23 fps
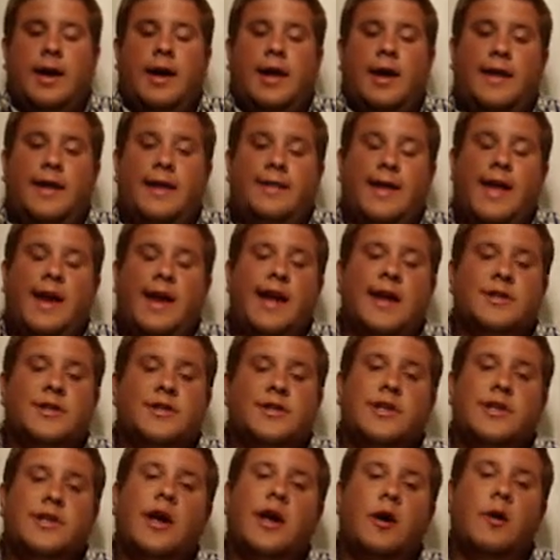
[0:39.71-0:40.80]
And that
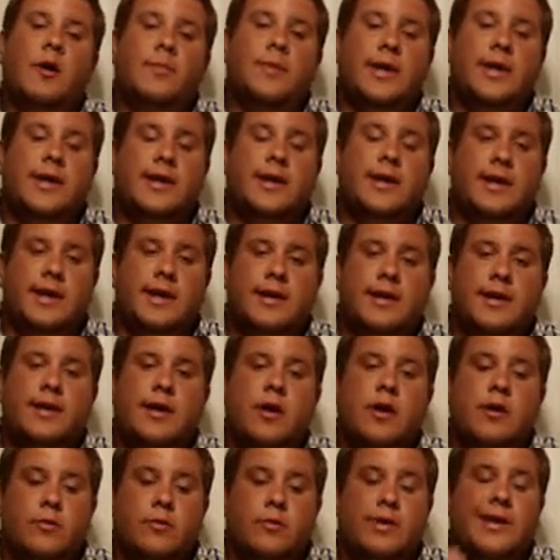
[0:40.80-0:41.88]
actually helped me in
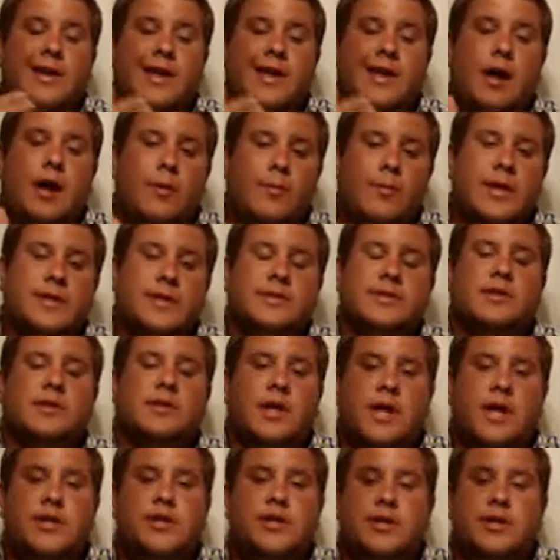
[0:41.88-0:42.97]
narrowing down my
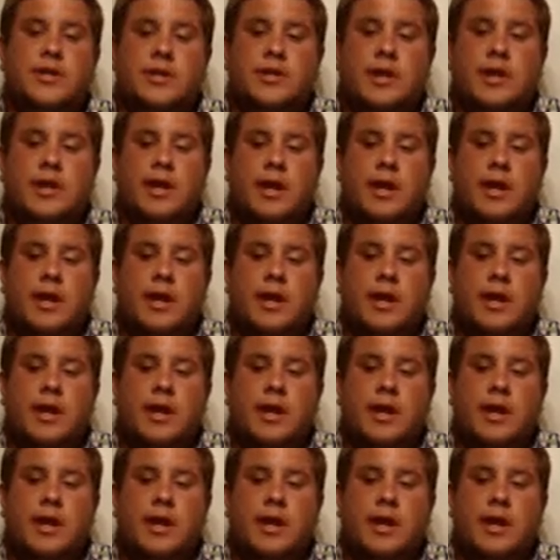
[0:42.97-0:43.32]
selection,